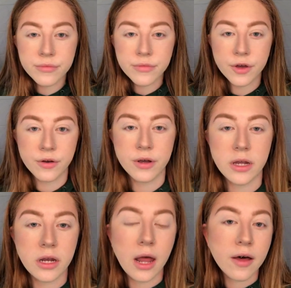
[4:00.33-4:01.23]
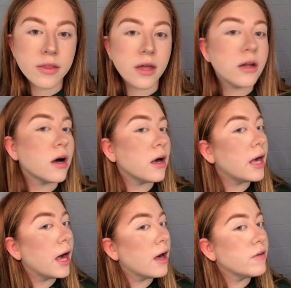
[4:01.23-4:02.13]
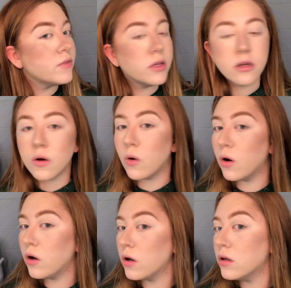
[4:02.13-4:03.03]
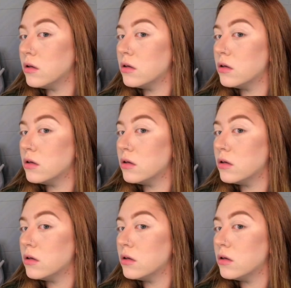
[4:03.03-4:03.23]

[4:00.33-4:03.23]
Alright, now that I have it all,